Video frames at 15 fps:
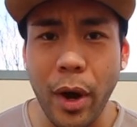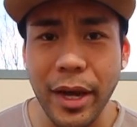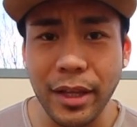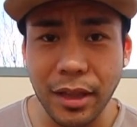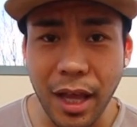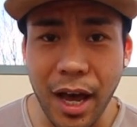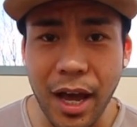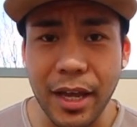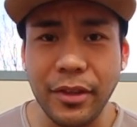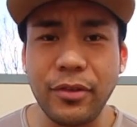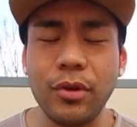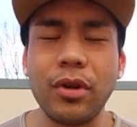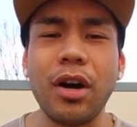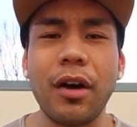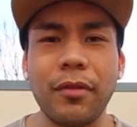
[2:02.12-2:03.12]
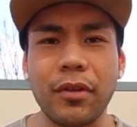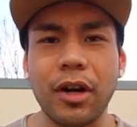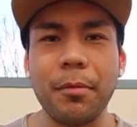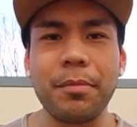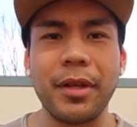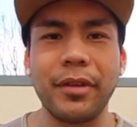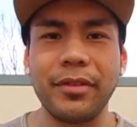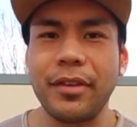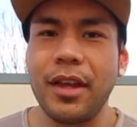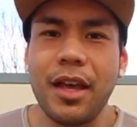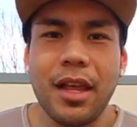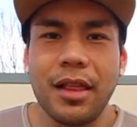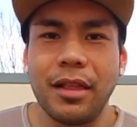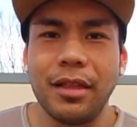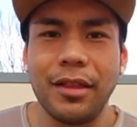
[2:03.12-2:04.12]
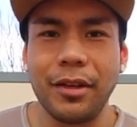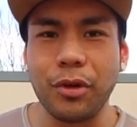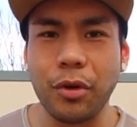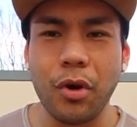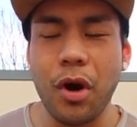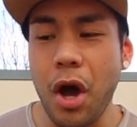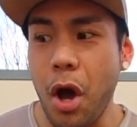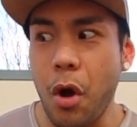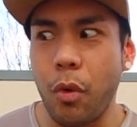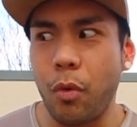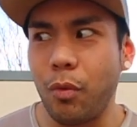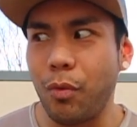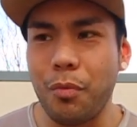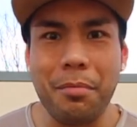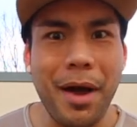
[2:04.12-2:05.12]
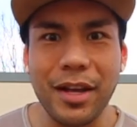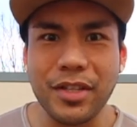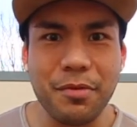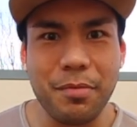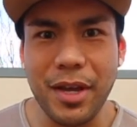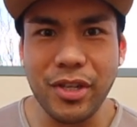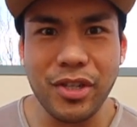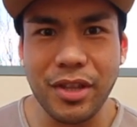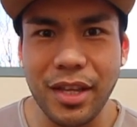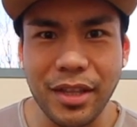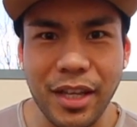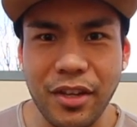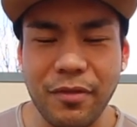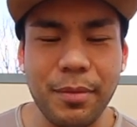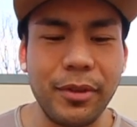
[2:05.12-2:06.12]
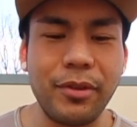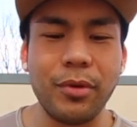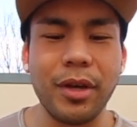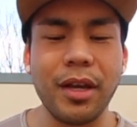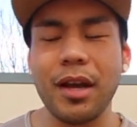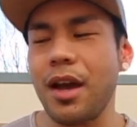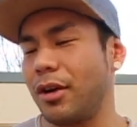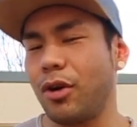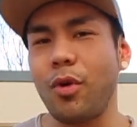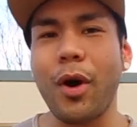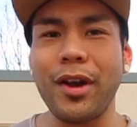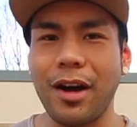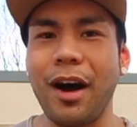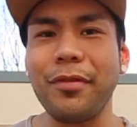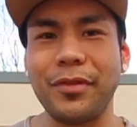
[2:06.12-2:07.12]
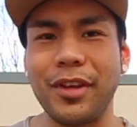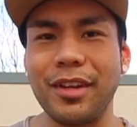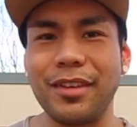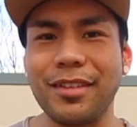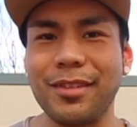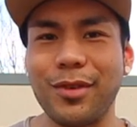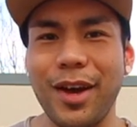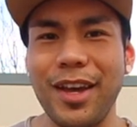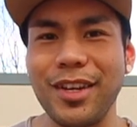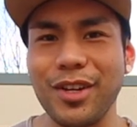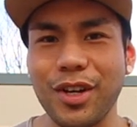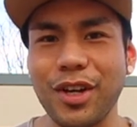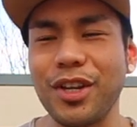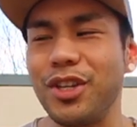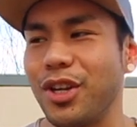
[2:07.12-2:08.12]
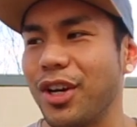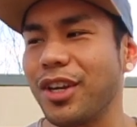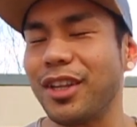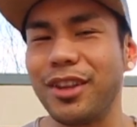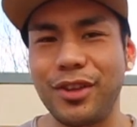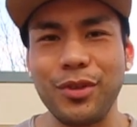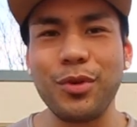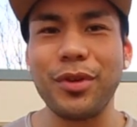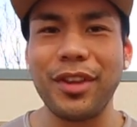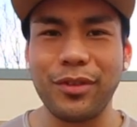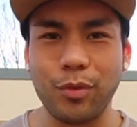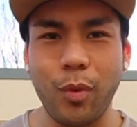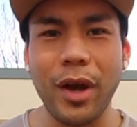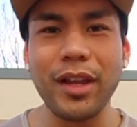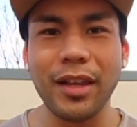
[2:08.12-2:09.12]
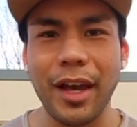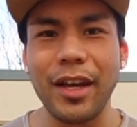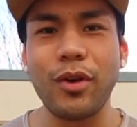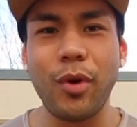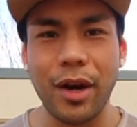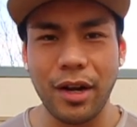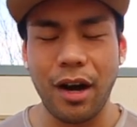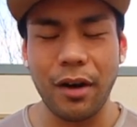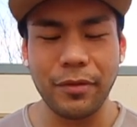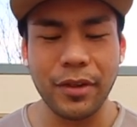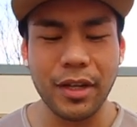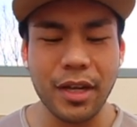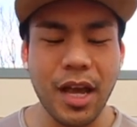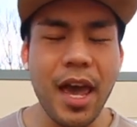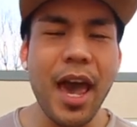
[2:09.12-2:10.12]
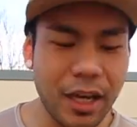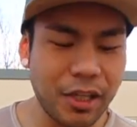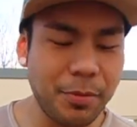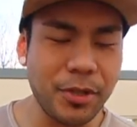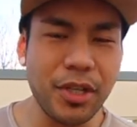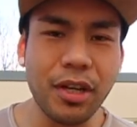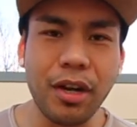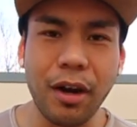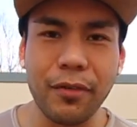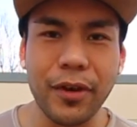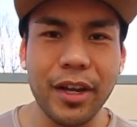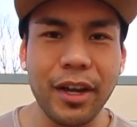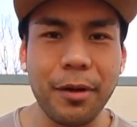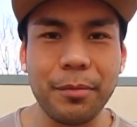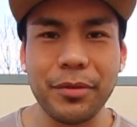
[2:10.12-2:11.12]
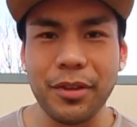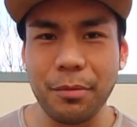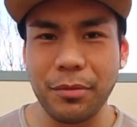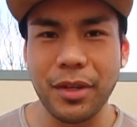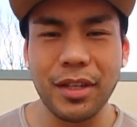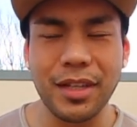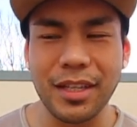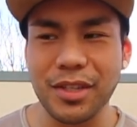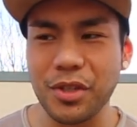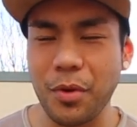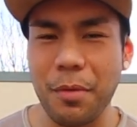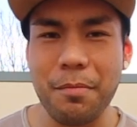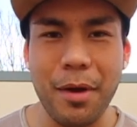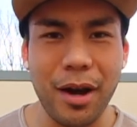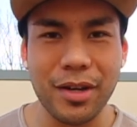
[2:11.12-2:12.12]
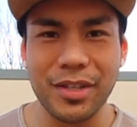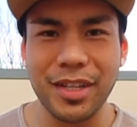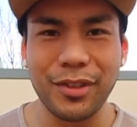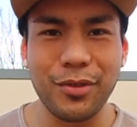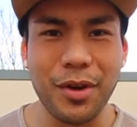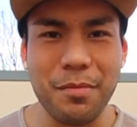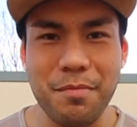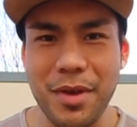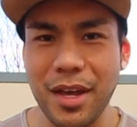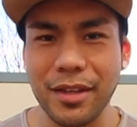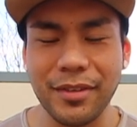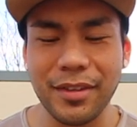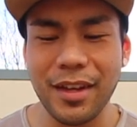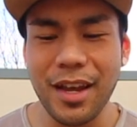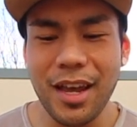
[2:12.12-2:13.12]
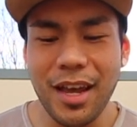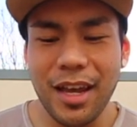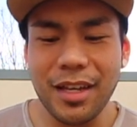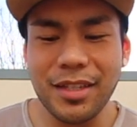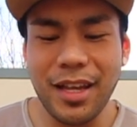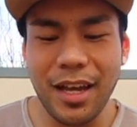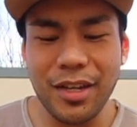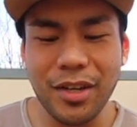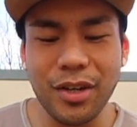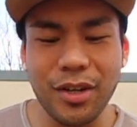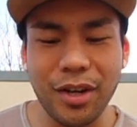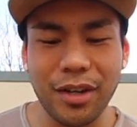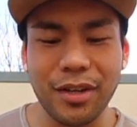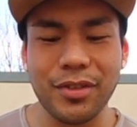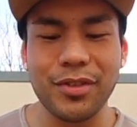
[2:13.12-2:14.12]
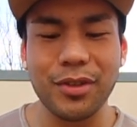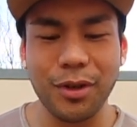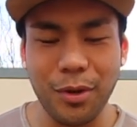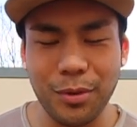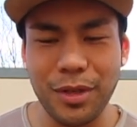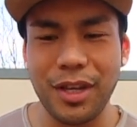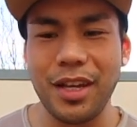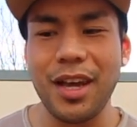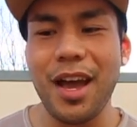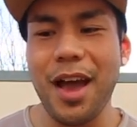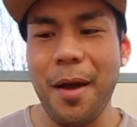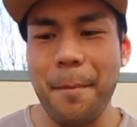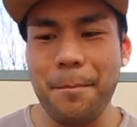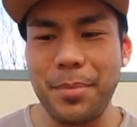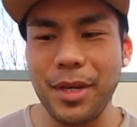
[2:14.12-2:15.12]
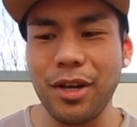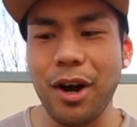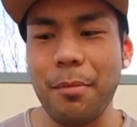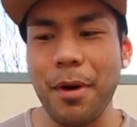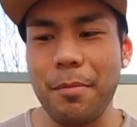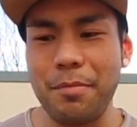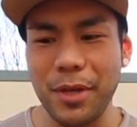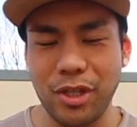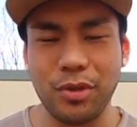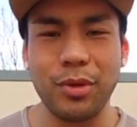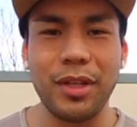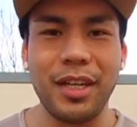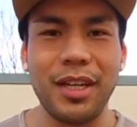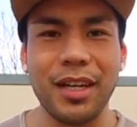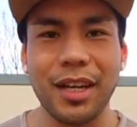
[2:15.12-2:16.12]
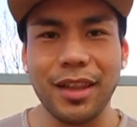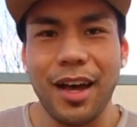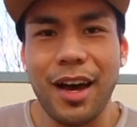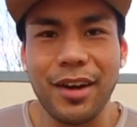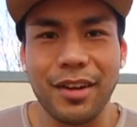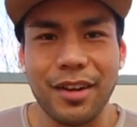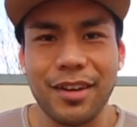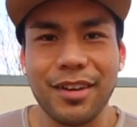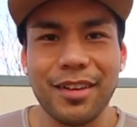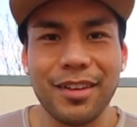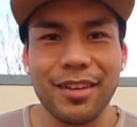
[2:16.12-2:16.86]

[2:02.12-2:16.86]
white lie to cover up this little masturbation thing that you've been doing quite often, right? You're gonna do this white lie quite often, especially covering up something that's so embarrassing to admit, is that you're gonna slowly become habitually a liar.